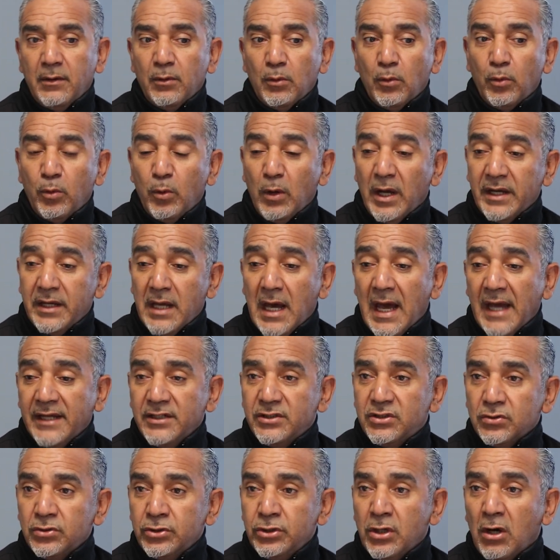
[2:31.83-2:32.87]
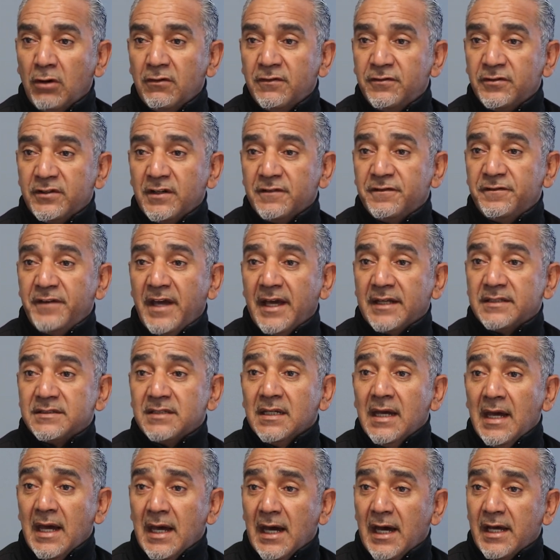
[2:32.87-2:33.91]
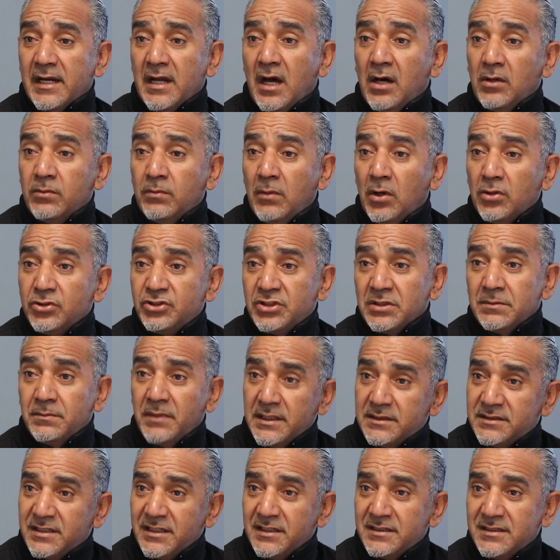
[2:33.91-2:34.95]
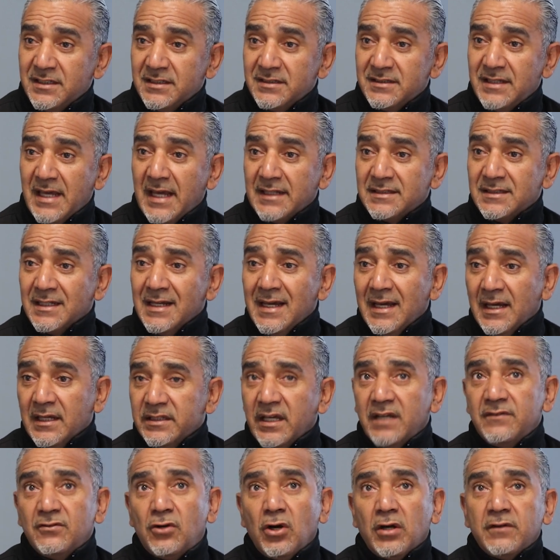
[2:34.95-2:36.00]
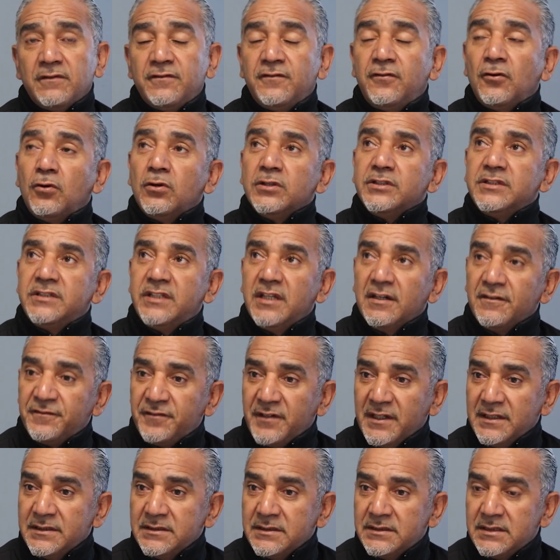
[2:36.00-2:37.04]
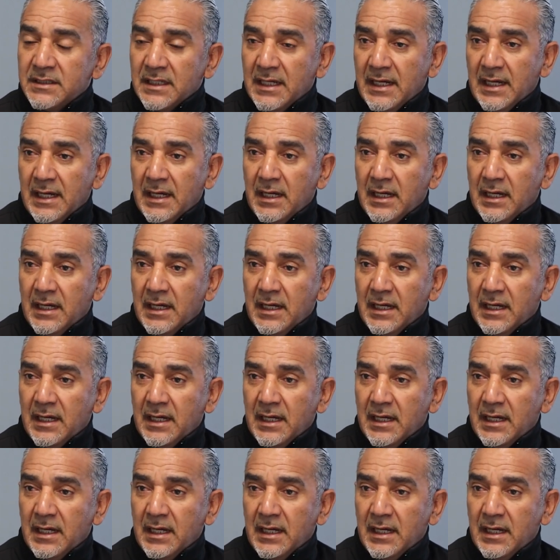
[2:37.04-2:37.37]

What I do know for a fact around Motion Metrics is that they've got 4 different